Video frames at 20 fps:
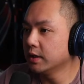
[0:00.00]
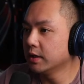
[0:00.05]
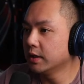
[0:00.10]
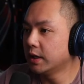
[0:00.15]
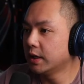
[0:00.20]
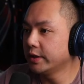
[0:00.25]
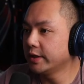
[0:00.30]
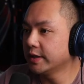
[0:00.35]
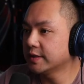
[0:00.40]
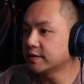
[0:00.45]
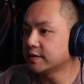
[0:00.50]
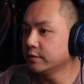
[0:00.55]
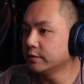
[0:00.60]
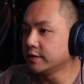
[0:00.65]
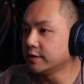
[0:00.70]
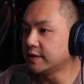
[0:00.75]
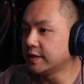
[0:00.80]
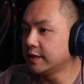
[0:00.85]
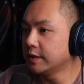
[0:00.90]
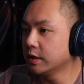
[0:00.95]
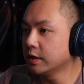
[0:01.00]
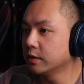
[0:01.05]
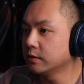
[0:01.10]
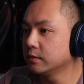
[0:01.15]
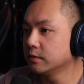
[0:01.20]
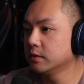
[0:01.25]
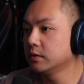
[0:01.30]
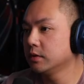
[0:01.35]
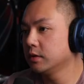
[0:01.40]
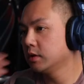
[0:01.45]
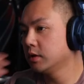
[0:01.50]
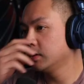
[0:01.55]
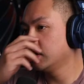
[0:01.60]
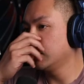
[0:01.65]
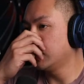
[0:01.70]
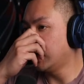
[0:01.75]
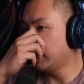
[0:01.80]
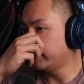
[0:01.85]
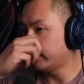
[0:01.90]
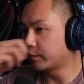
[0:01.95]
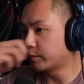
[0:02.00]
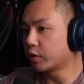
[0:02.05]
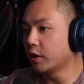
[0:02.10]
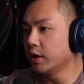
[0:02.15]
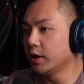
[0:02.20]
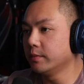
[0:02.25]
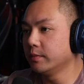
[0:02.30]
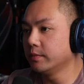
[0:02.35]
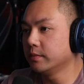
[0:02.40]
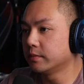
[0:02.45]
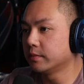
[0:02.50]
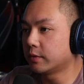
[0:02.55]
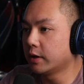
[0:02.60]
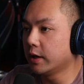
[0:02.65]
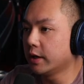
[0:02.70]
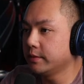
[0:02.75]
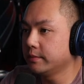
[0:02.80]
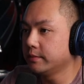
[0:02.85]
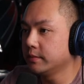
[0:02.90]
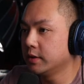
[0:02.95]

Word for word: How you guys doing? Dino, Alpha Prime, Brad,